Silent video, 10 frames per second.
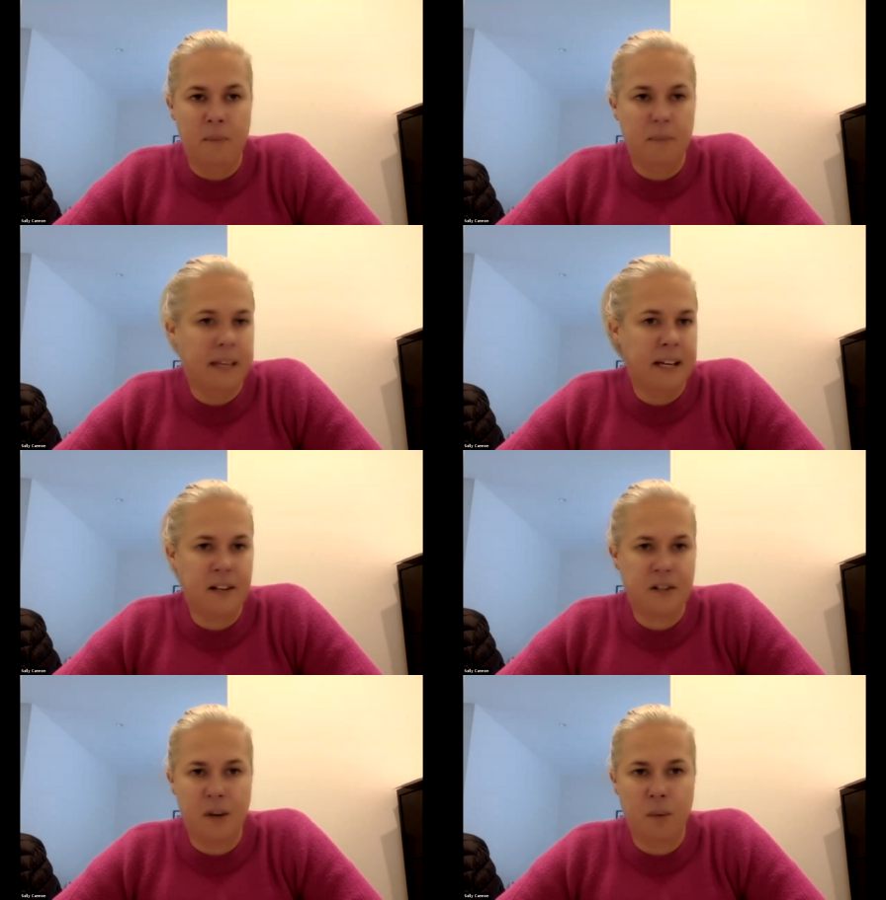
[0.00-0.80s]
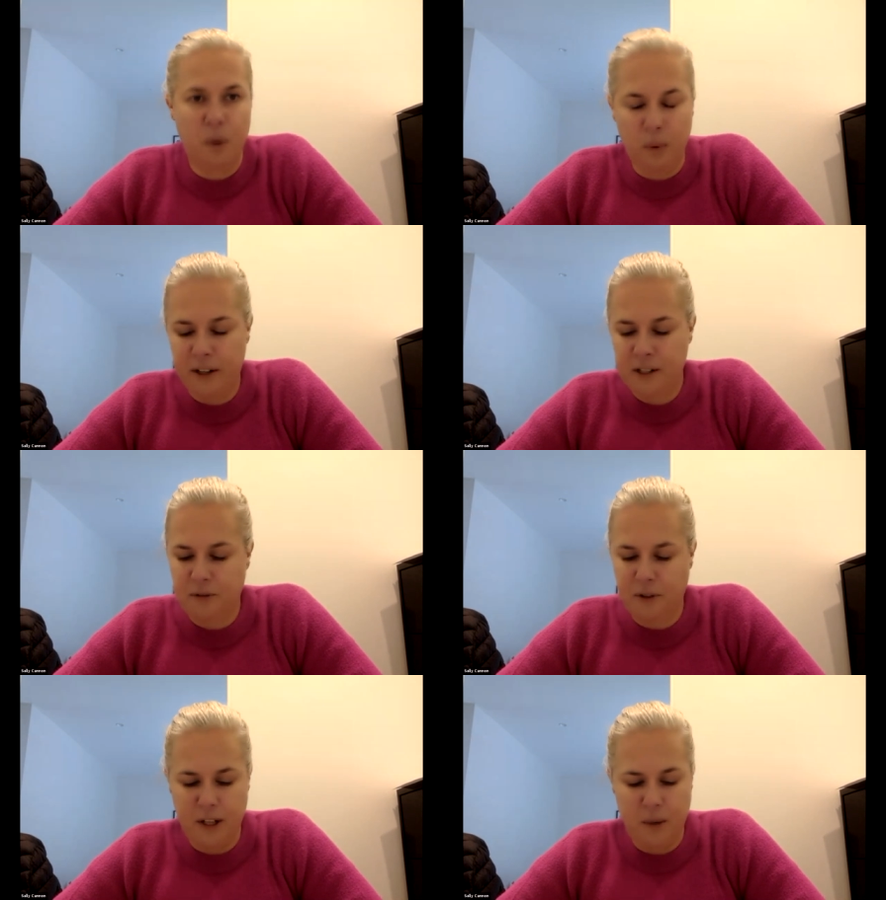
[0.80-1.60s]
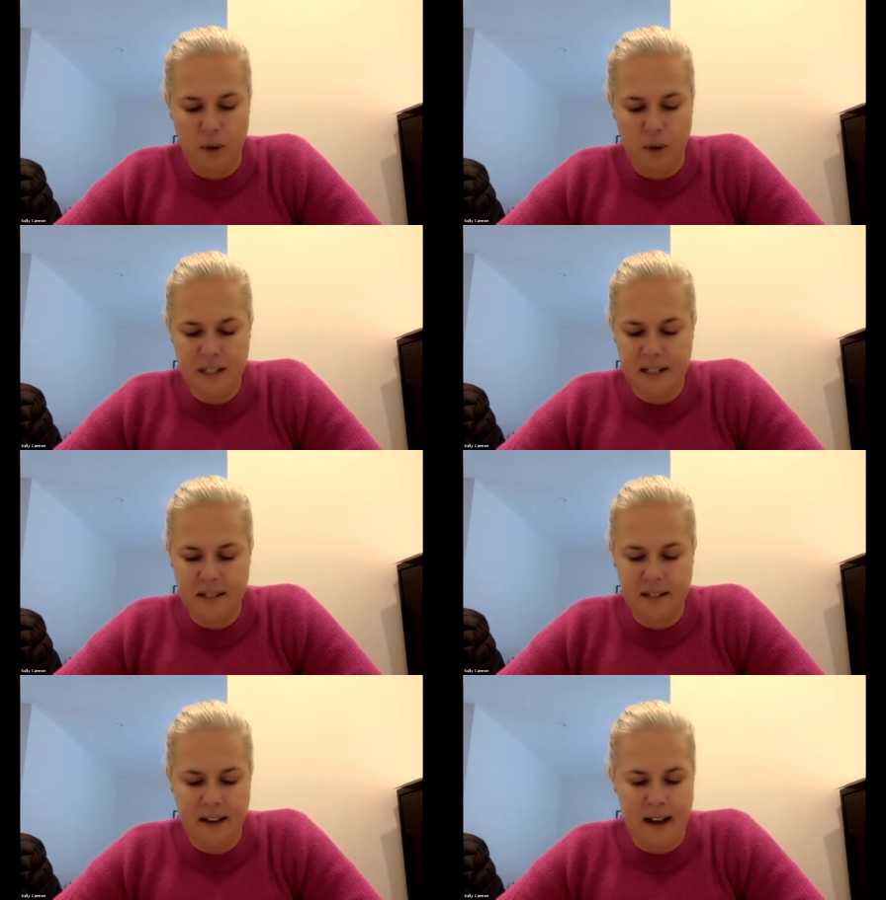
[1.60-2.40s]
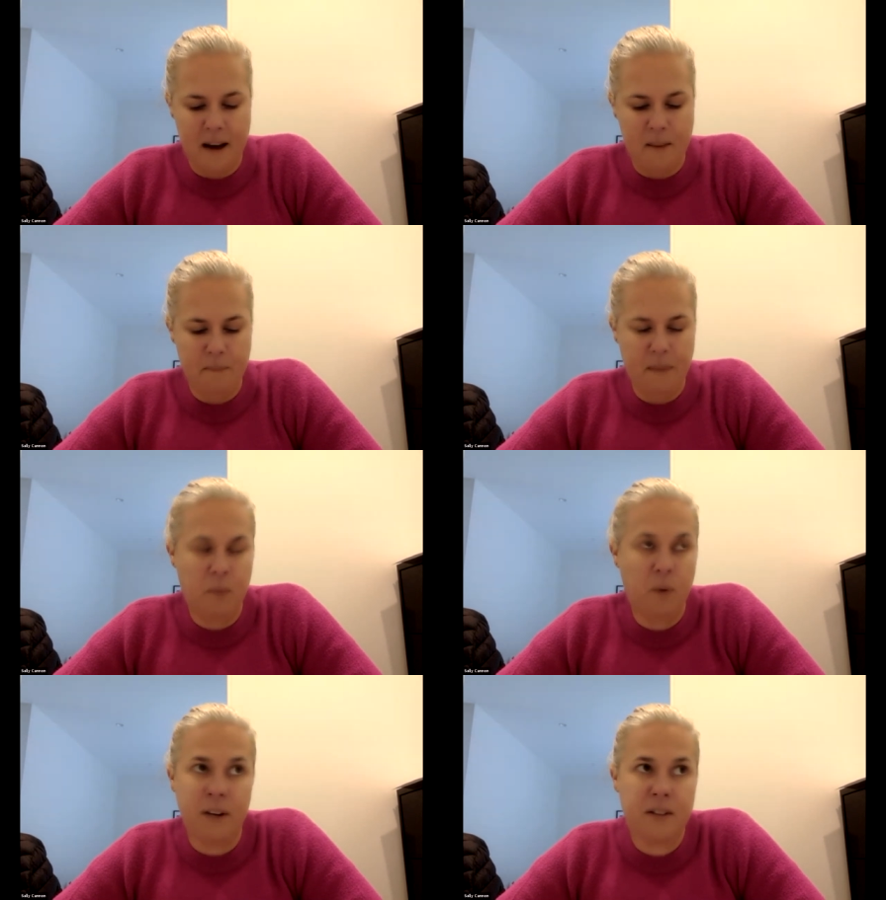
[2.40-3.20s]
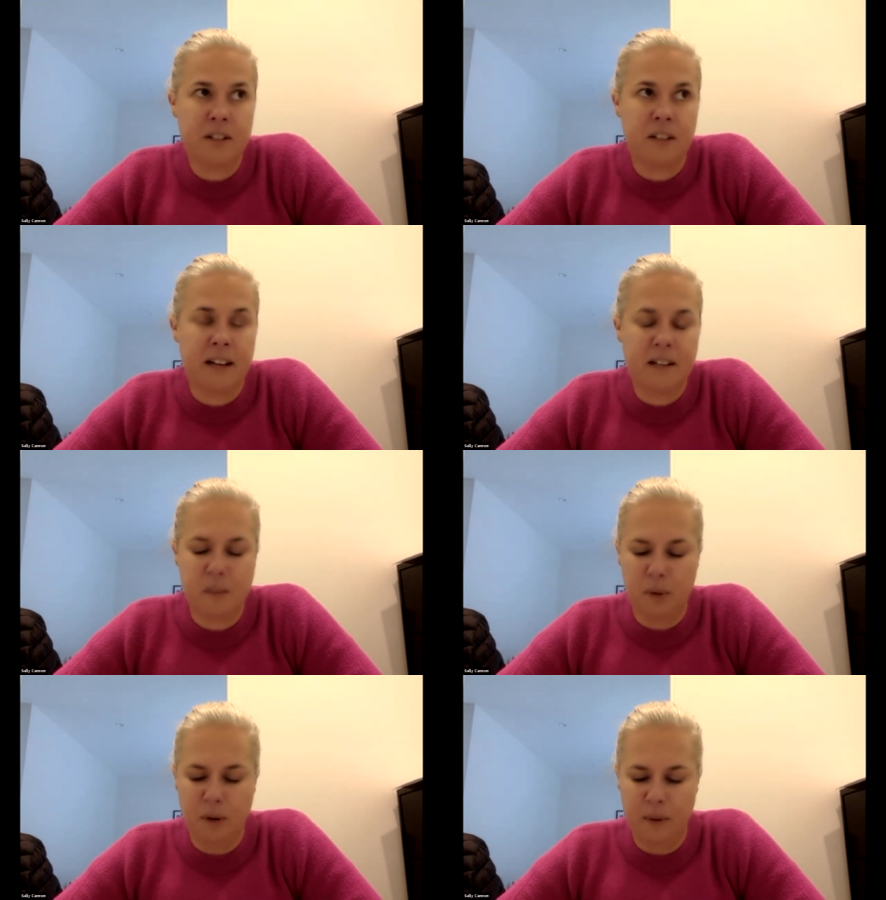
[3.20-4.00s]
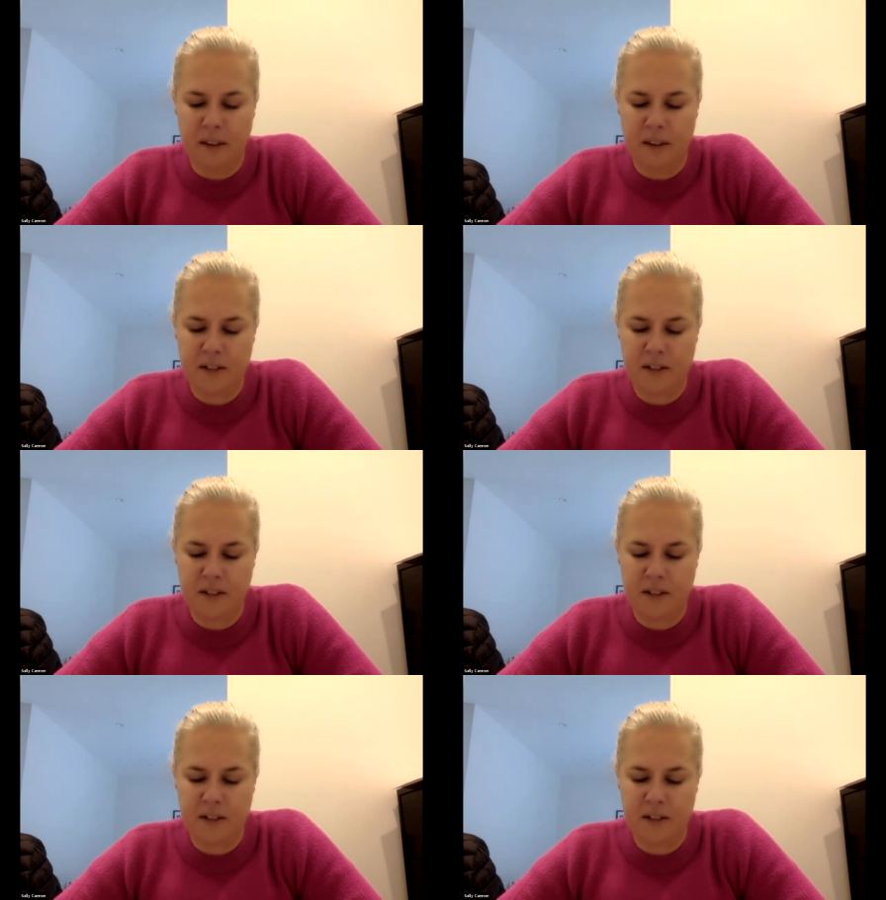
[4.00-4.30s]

letting us know what works for you, what doesn't, and what else you'd like support with.